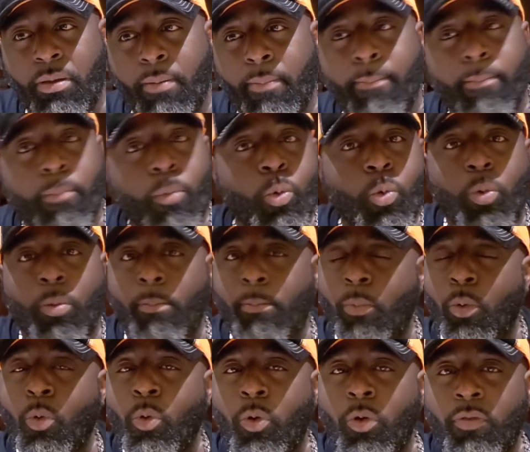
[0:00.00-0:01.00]

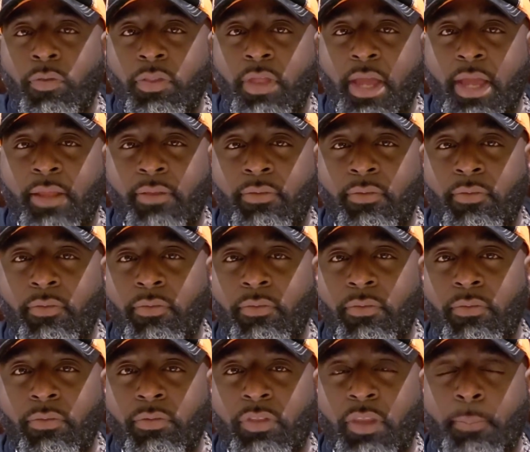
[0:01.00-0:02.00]
more than
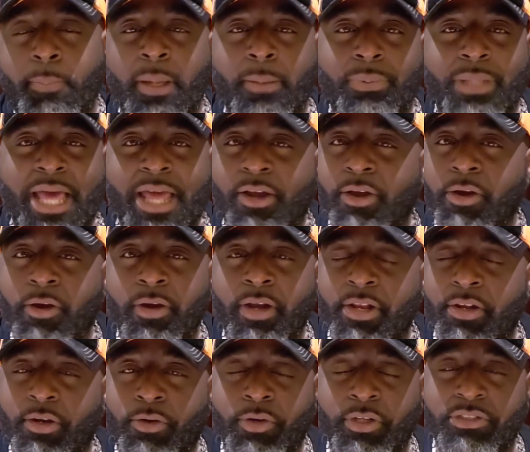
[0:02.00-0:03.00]
the people out here in
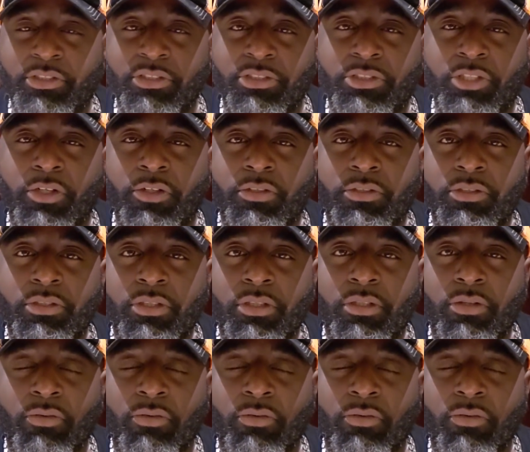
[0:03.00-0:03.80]
the Christian church,